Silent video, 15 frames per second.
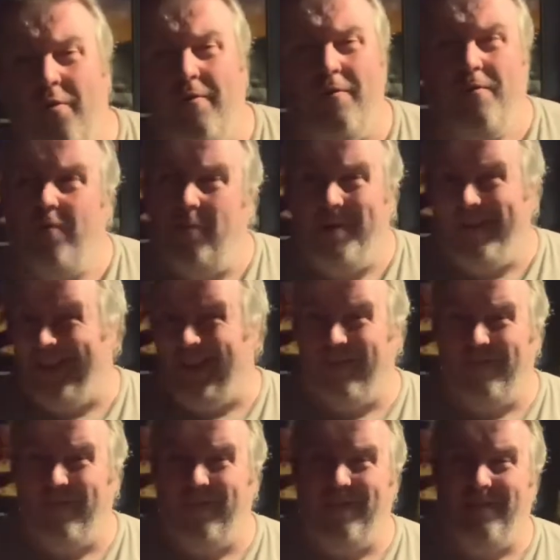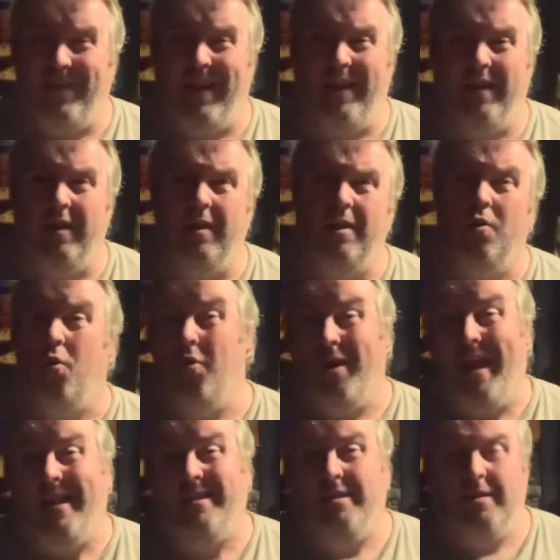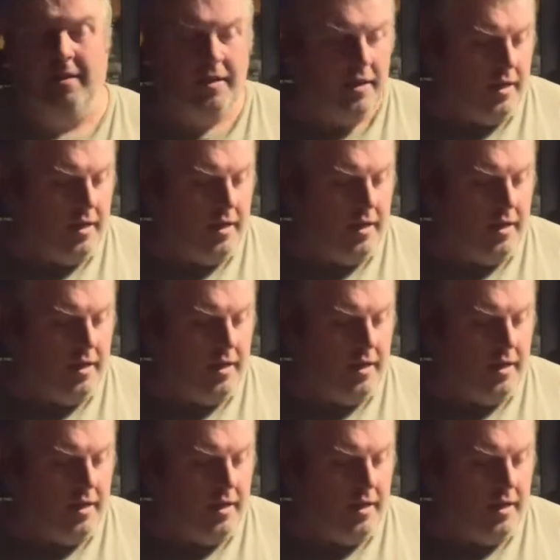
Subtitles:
quid for a film I can get for 15 or less.